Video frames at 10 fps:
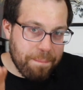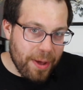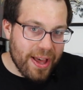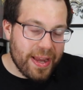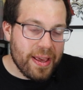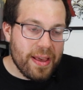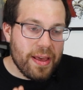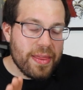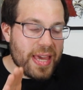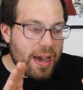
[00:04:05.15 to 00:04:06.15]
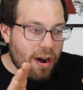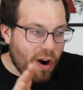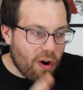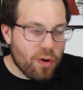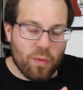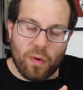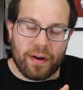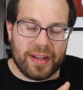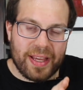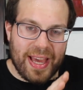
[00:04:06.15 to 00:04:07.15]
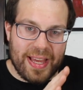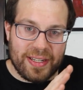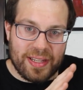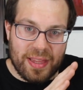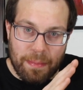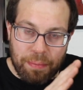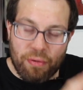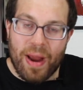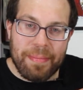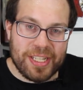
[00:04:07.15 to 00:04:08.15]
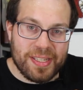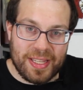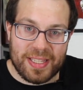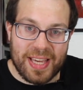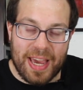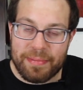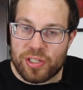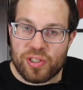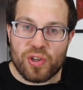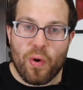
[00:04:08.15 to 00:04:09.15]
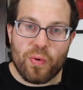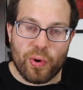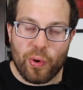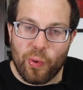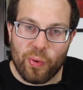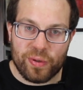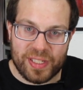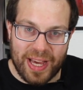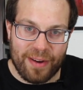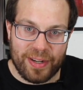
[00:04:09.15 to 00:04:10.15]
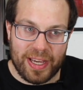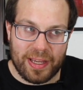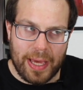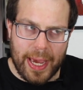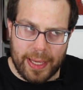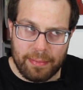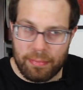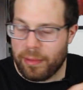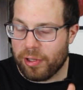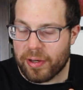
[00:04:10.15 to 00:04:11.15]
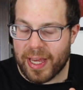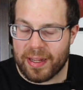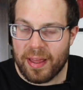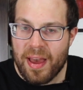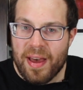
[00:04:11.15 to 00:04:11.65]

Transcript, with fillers: but the artwork and the premise of this game is so cool sounding and looking